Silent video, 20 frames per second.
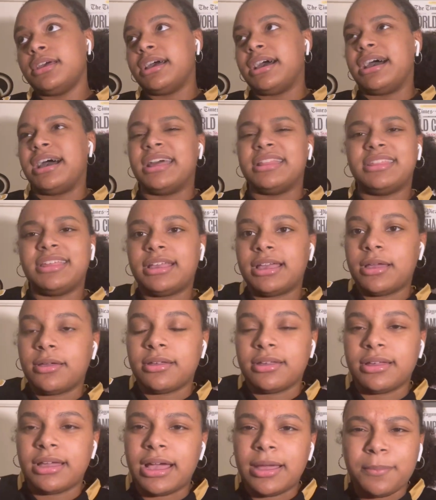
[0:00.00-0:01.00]
I think
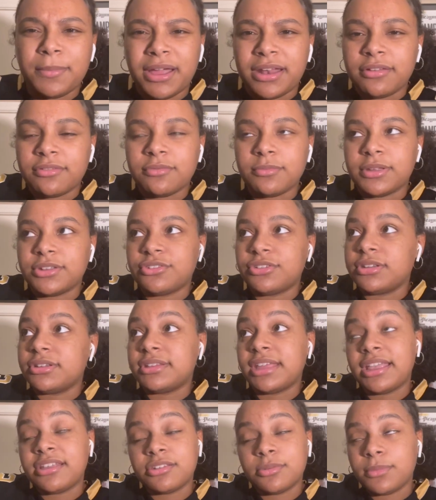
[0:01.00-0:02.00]
I might have mentioned
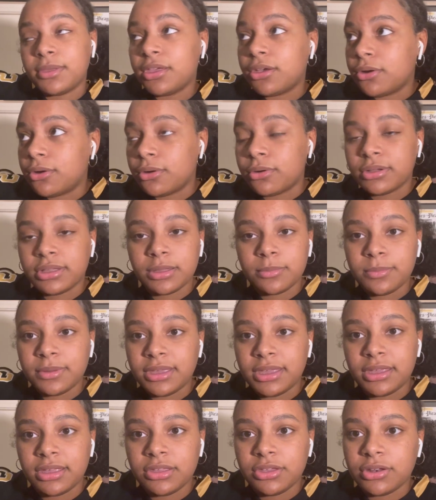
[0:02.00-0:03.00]
Taysom Hill can
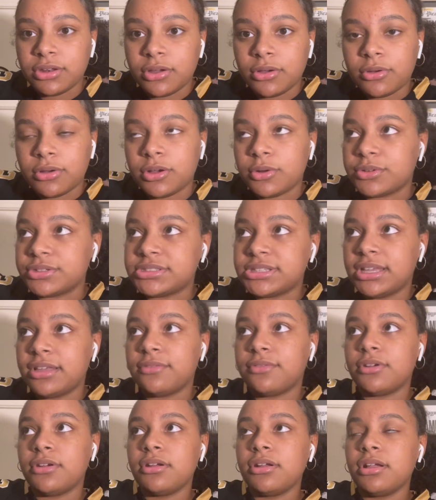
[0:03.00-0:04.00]
be, a
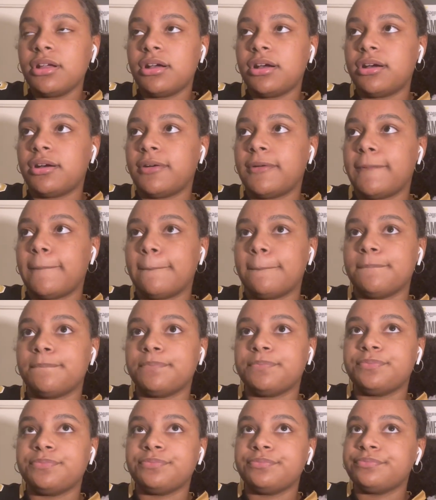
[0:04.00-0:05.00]
receiver. And
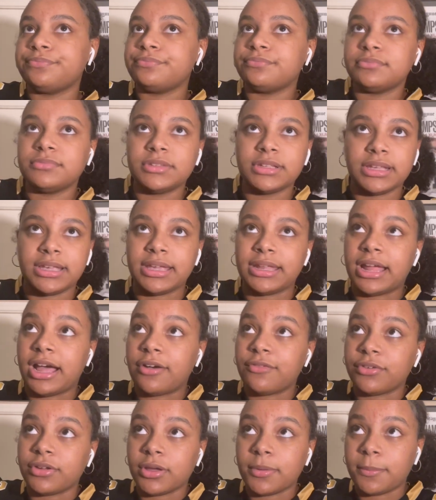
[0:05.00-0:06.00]

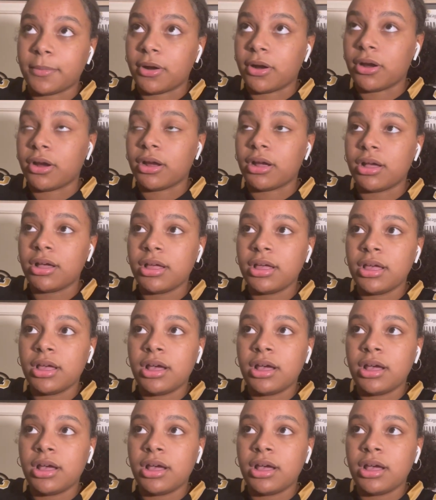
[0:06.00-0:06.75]
Alvin Kamara.